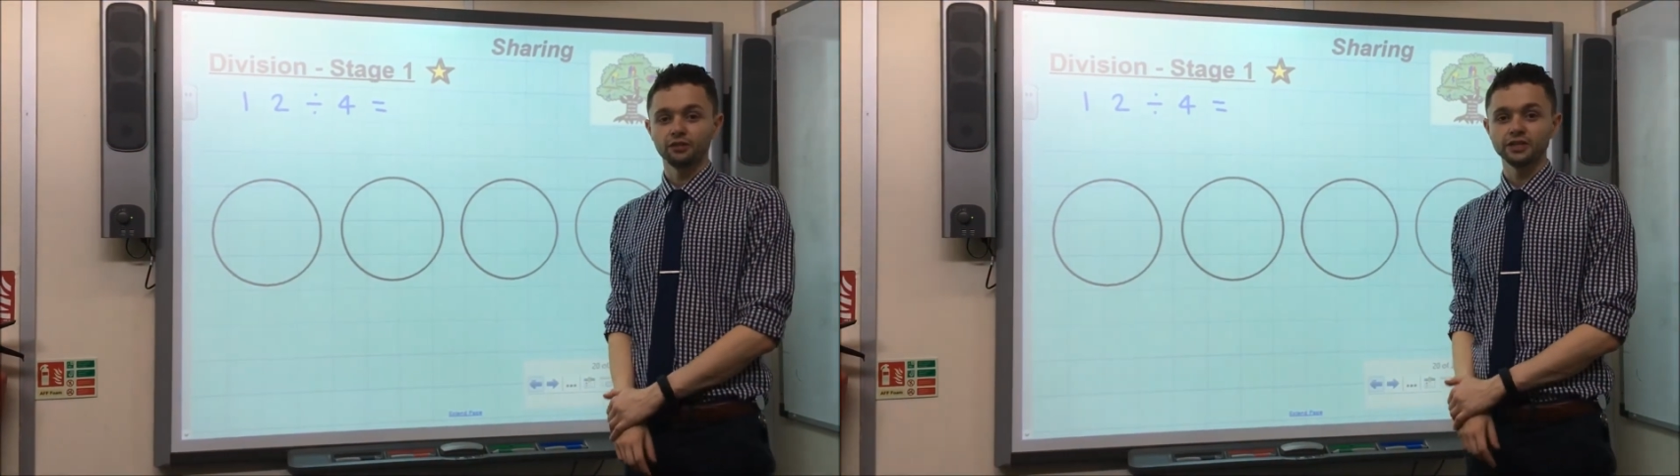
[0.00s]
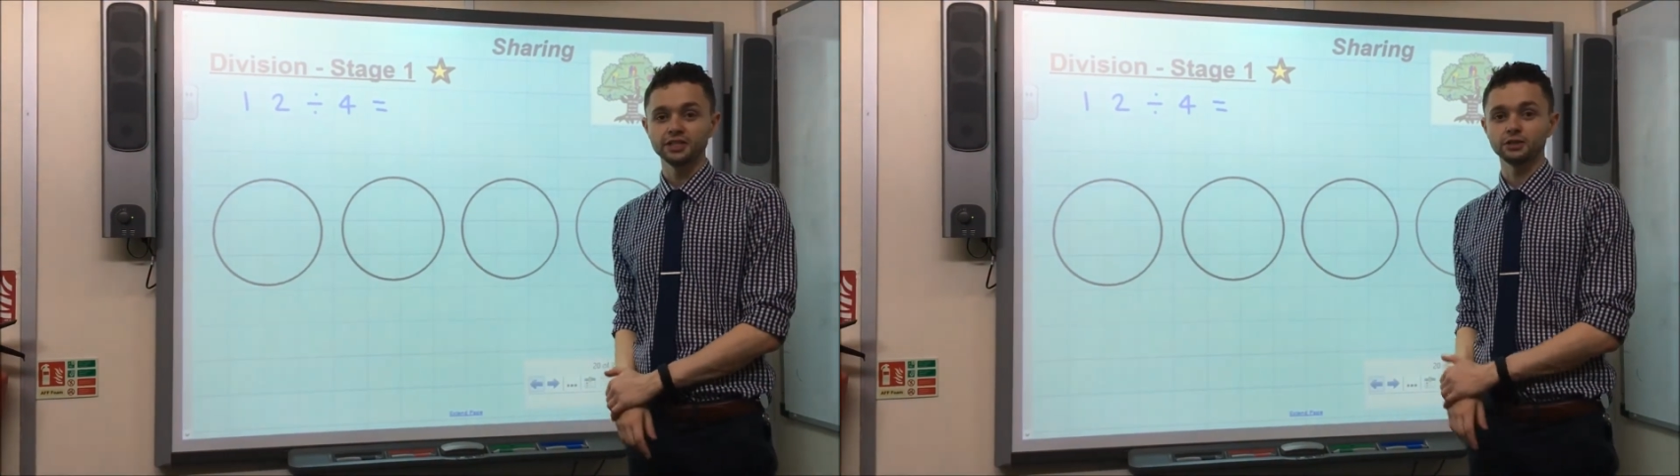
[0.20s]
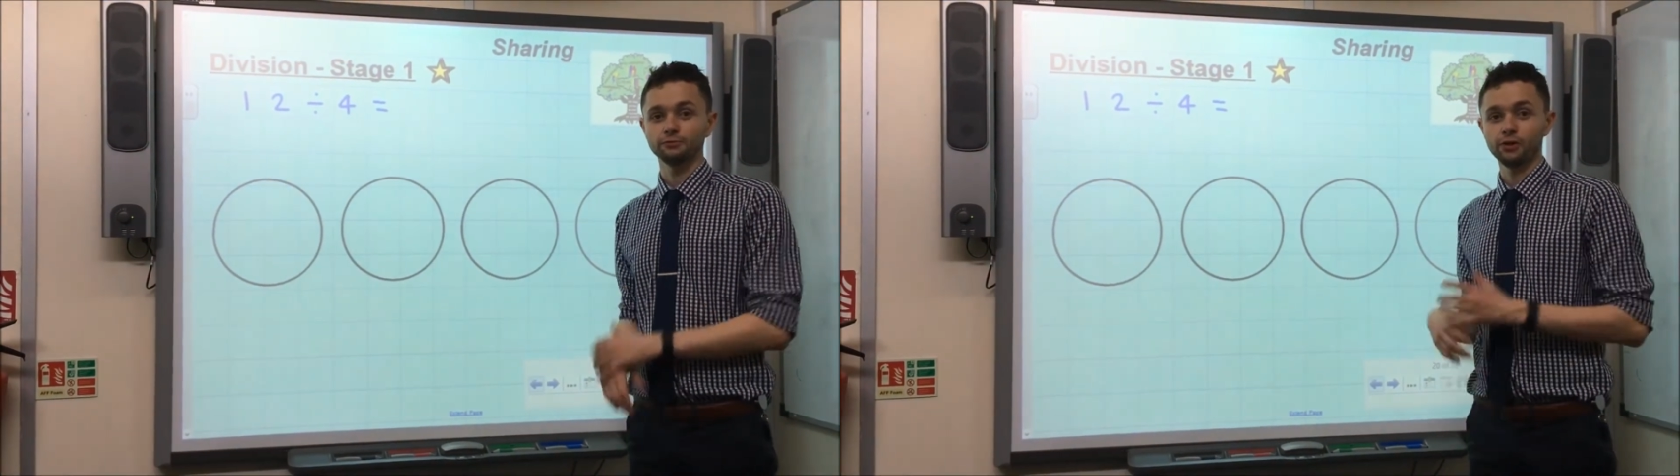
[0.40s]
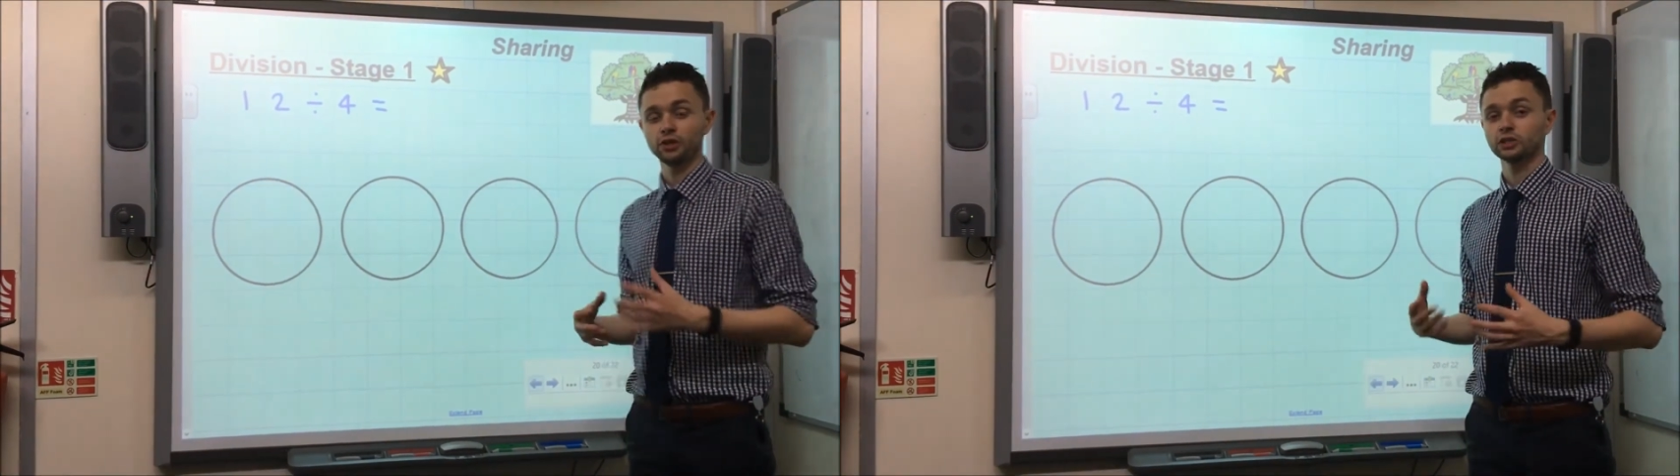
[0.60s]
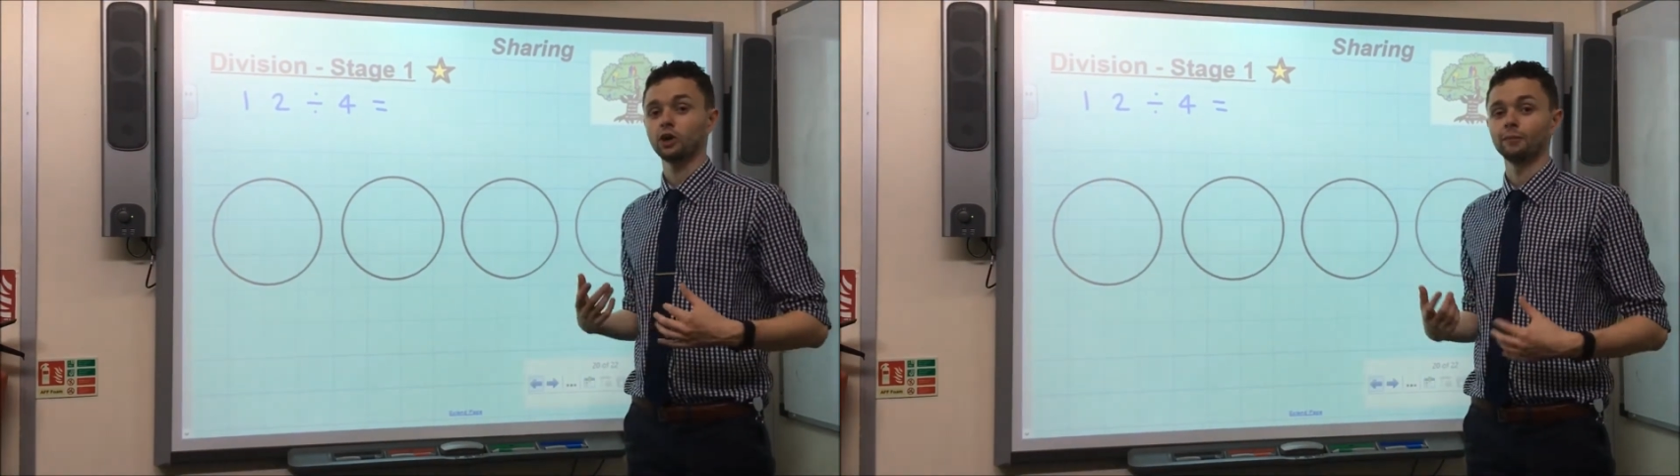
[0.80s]
This is the
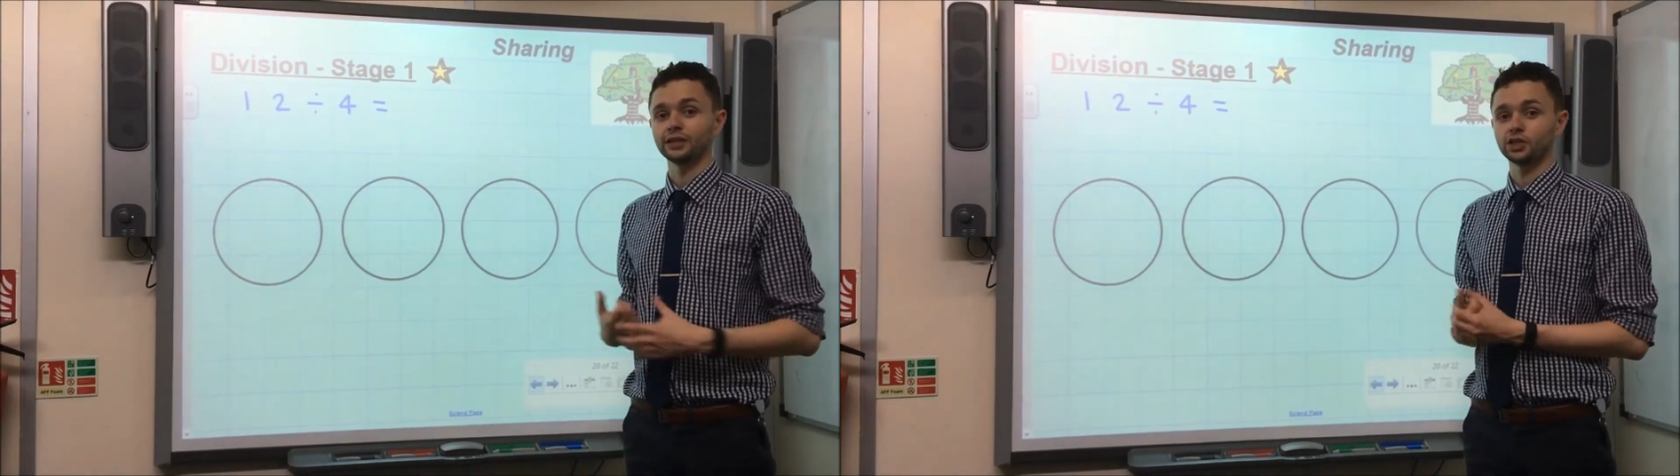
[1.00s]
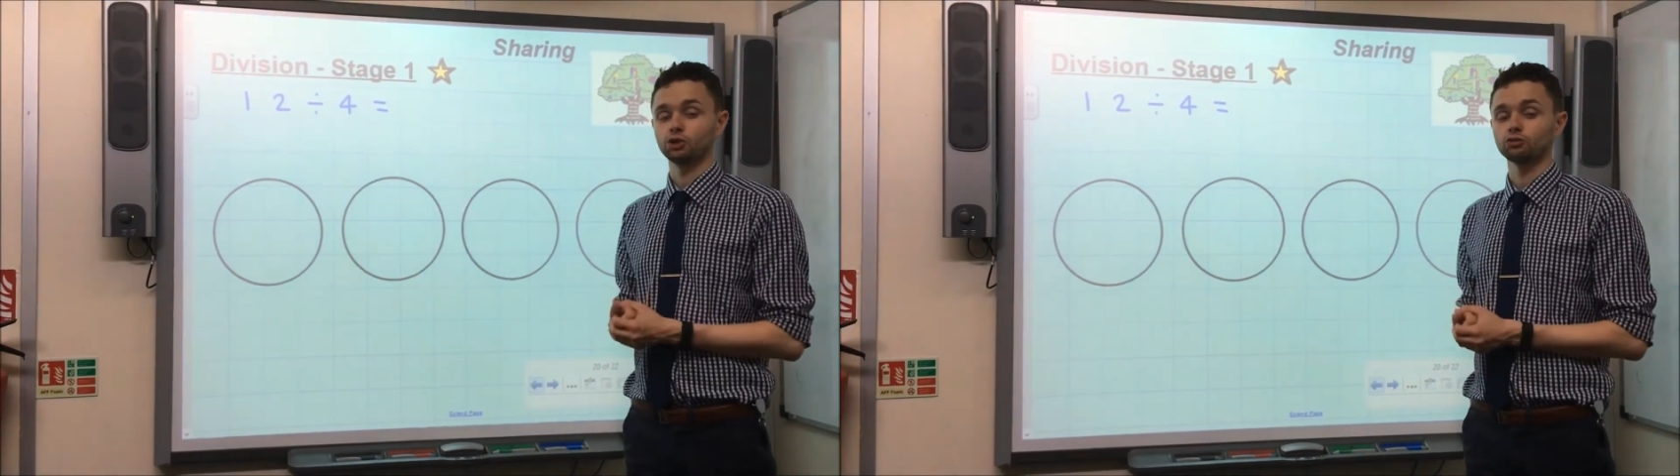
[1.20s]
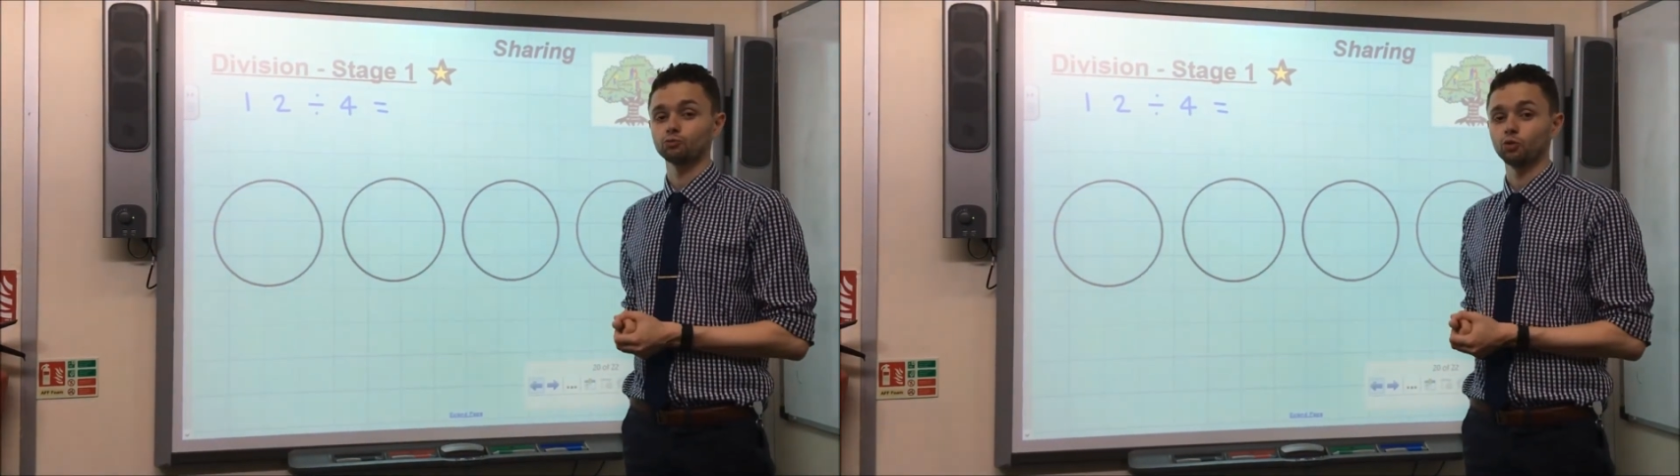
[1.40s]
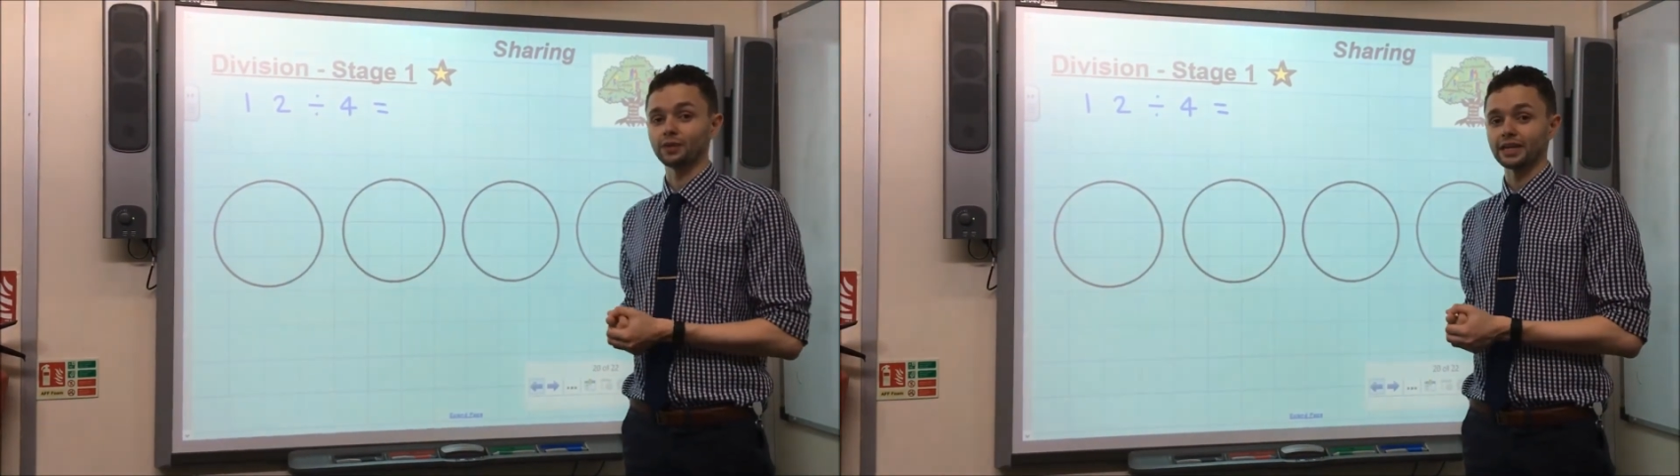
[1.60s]
first time our children will